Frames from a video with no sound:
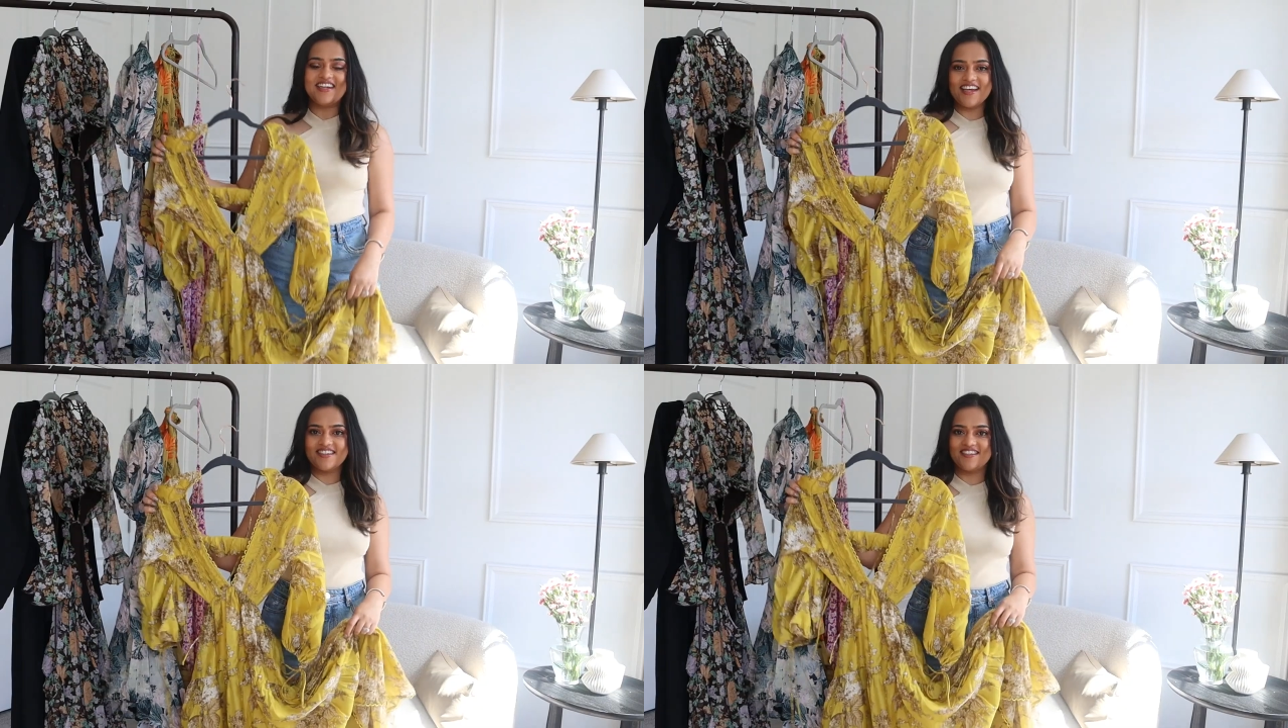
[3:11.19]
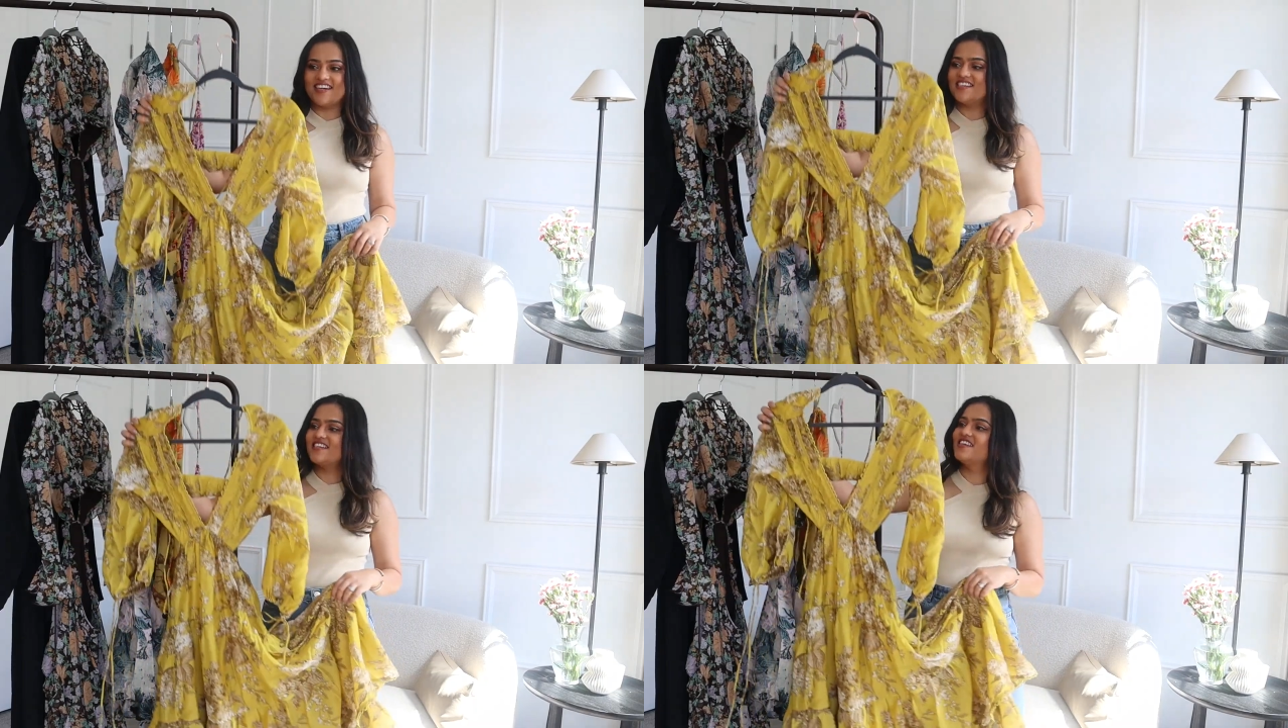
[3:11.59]
the next
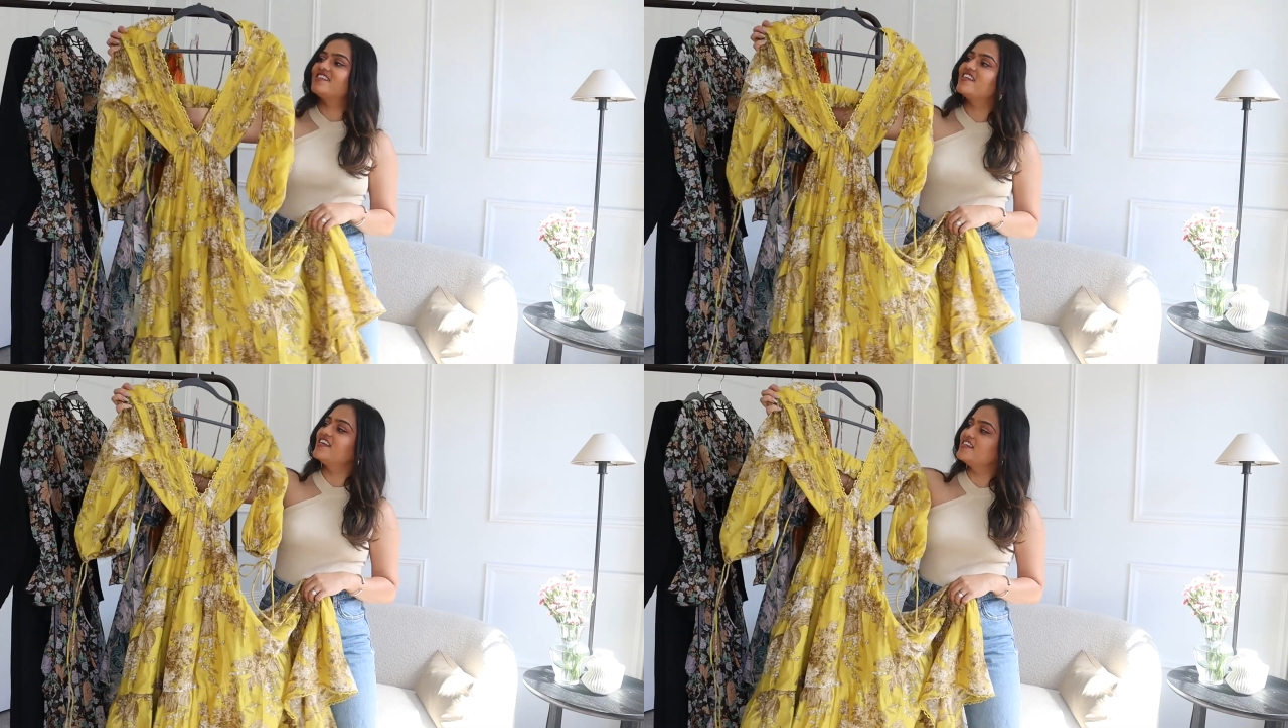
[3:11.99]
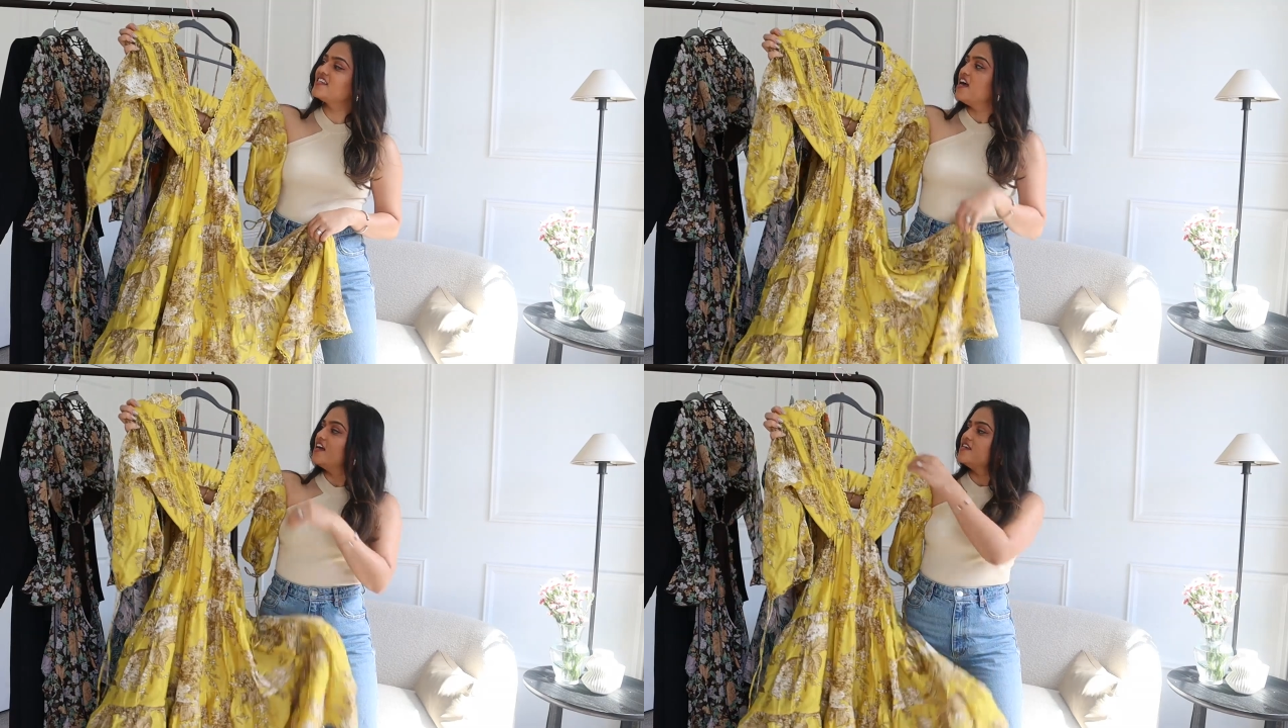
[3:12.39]
dress is
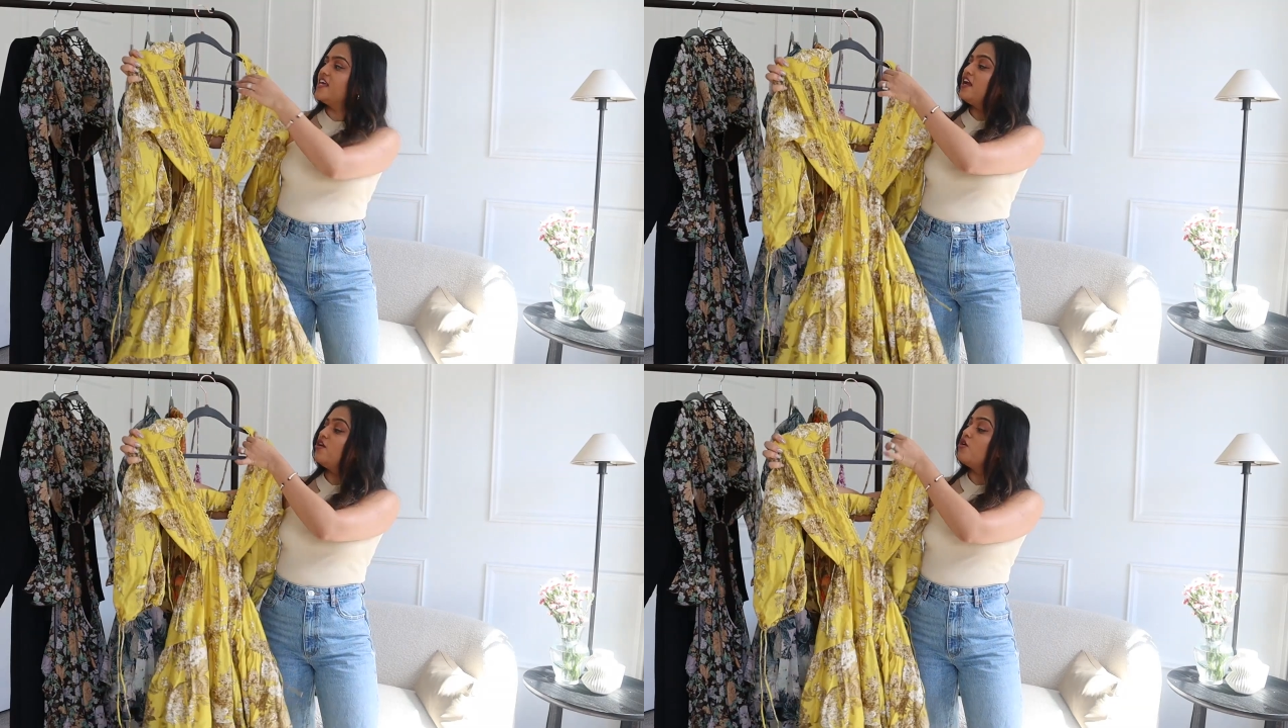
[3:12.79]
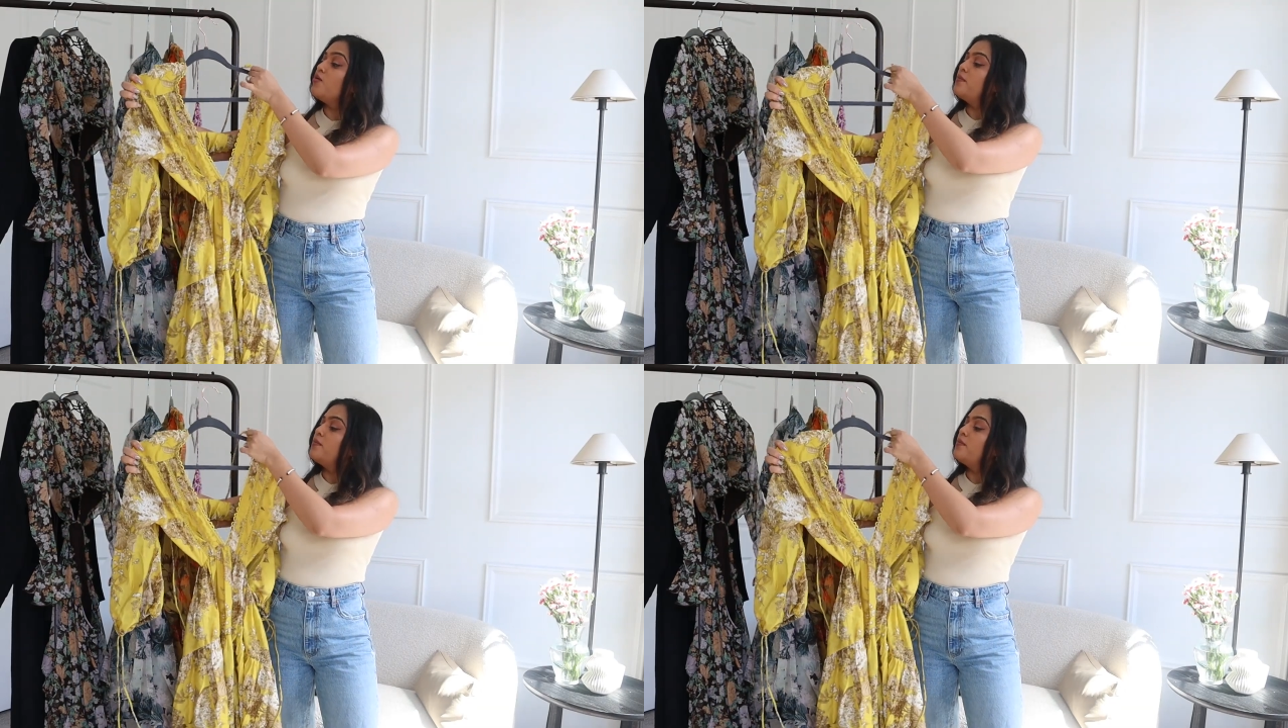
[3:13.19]
this yellow